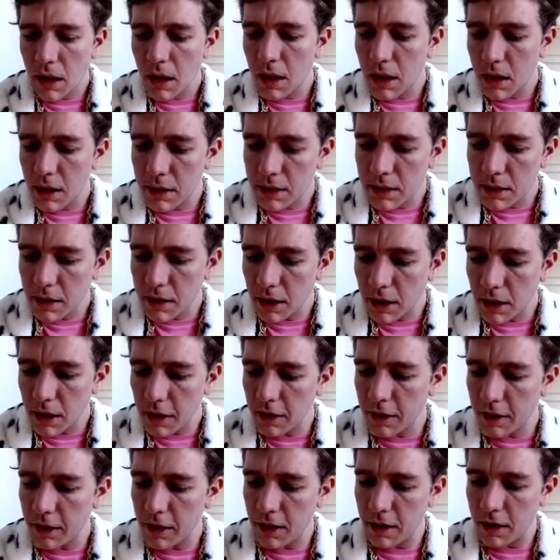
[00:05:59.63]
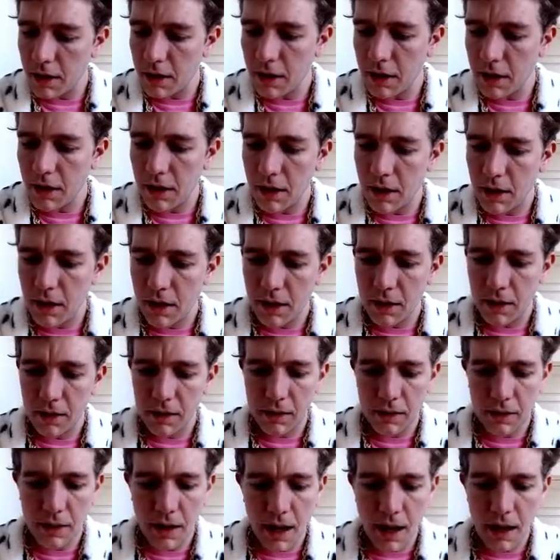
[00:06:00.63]
Let's get her
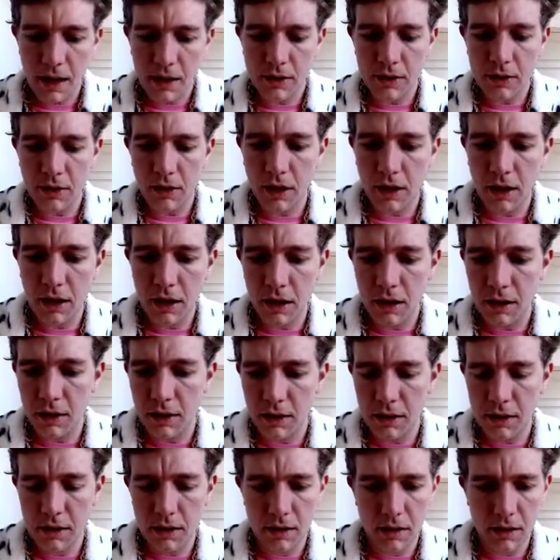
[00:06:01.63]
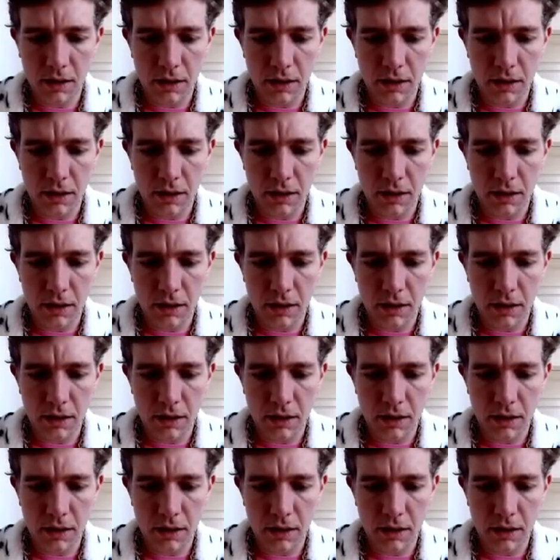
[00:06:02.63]
stacks united.